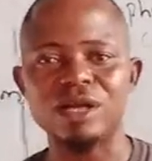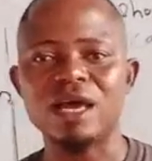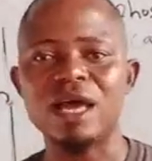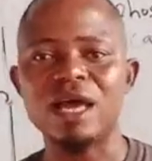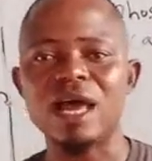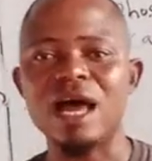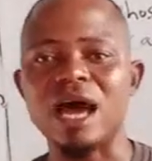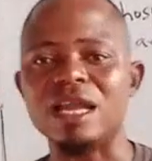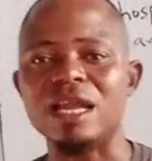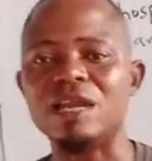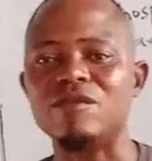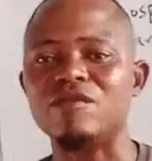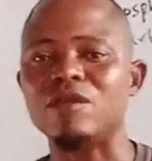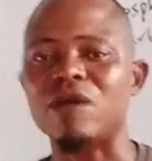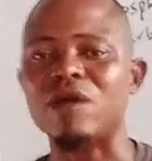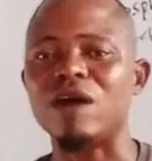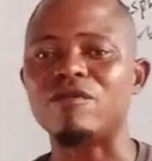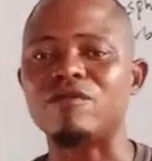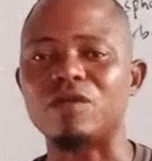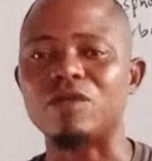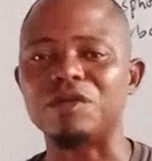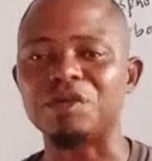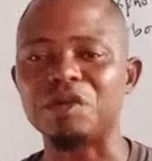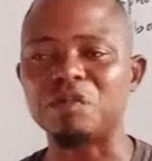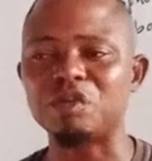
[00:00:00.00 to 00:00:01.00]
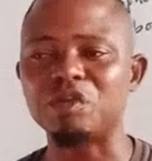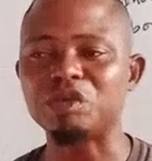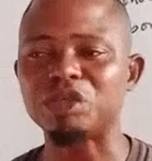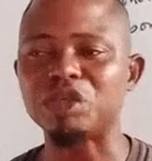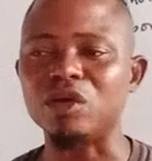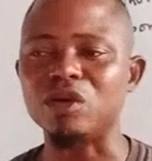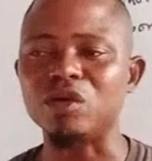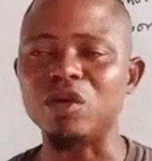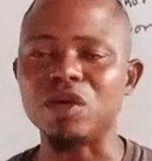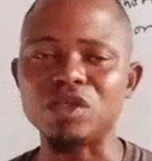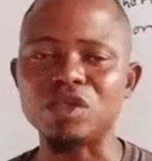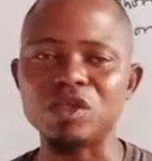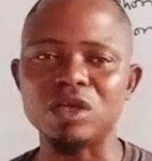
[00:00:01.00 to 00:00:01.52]
And if you have contribution,
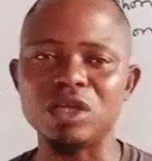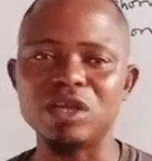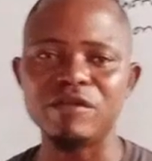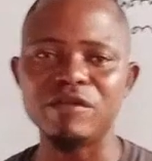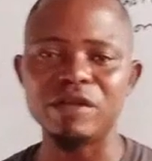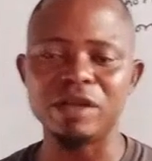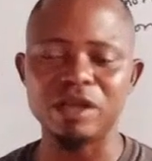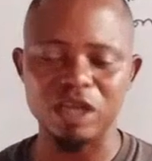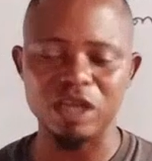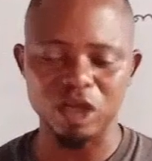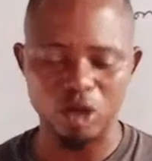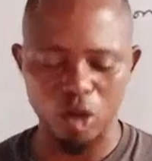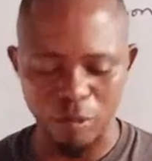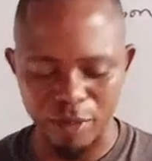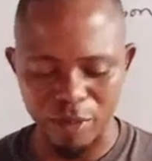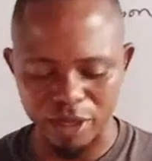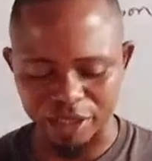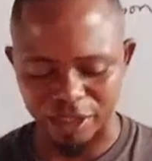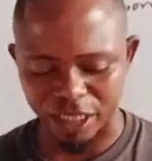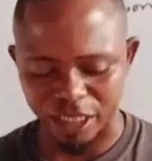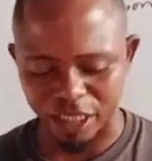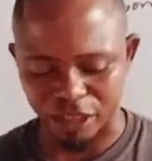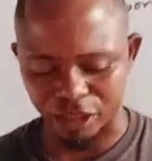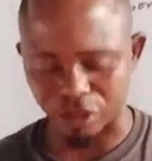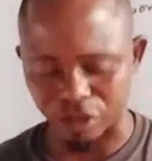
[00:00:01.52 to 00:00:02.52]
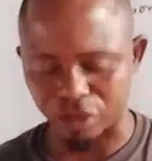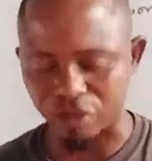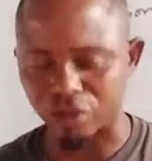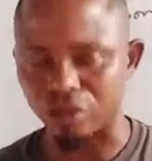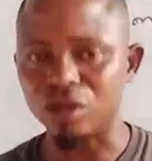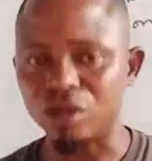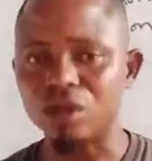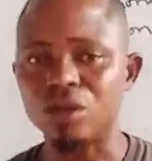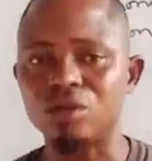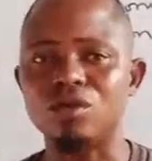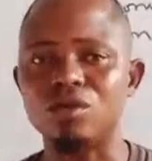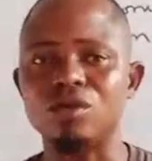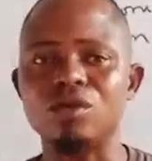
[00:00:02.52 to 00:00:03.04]
also leave it in the comment section.
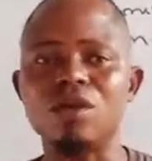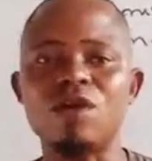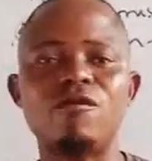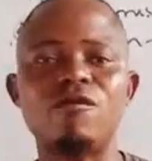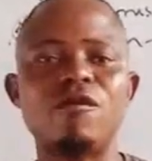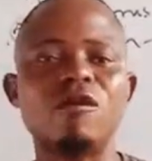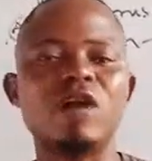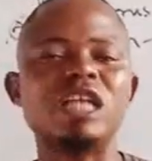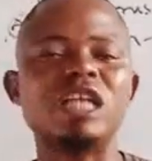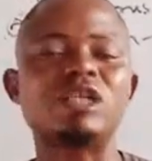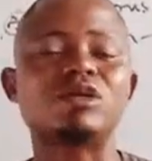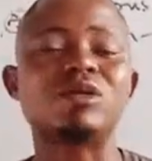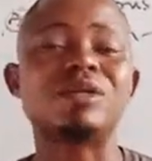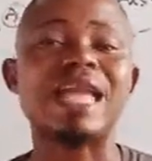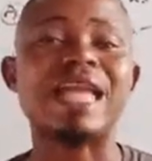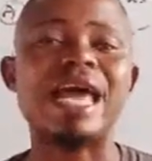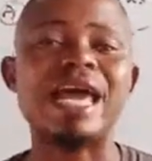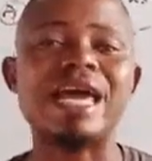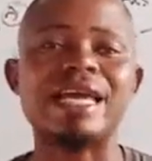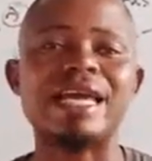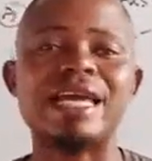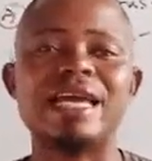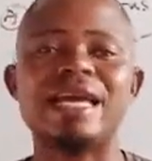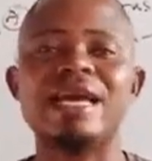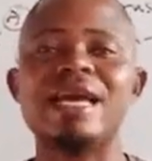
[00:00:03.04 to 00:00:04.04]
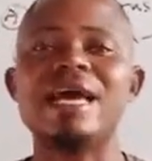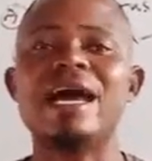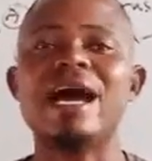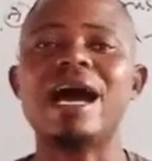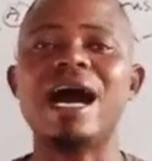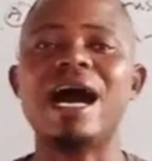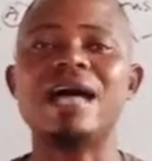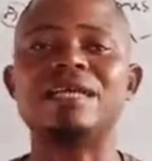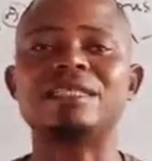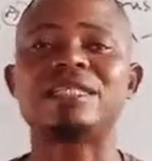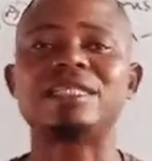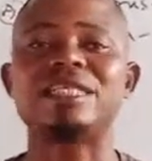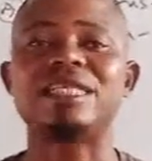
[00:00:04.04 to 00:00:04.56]
Do not forget to like
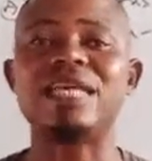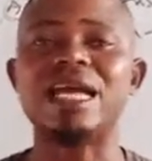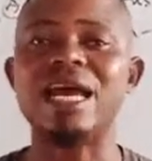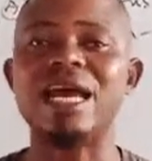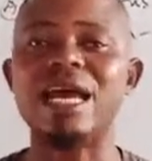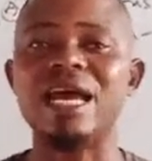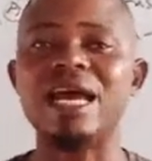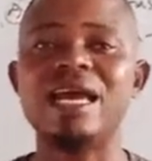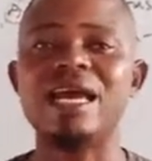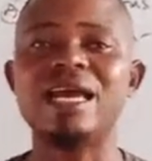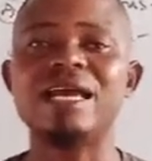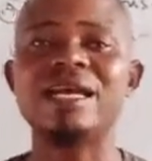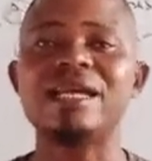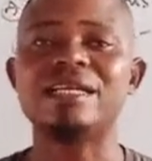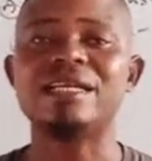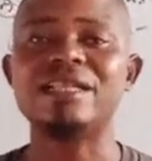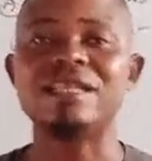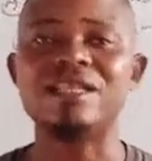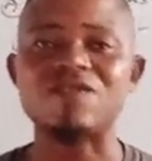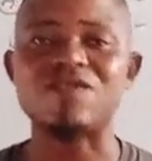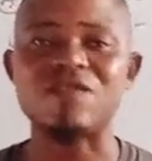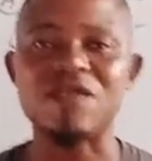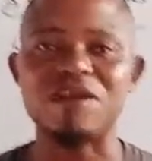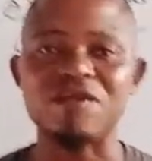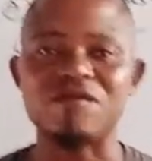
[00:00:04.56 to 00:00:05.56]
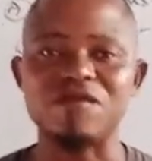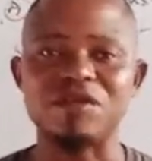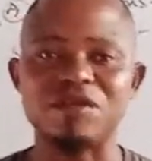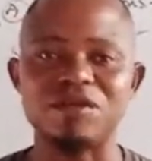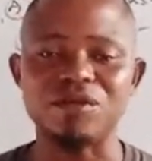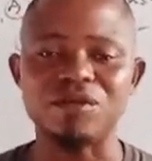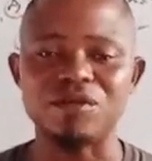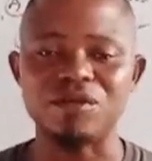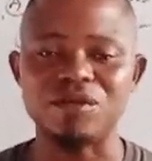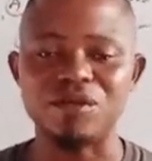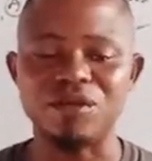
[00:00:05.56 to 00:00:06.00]
and share this very video.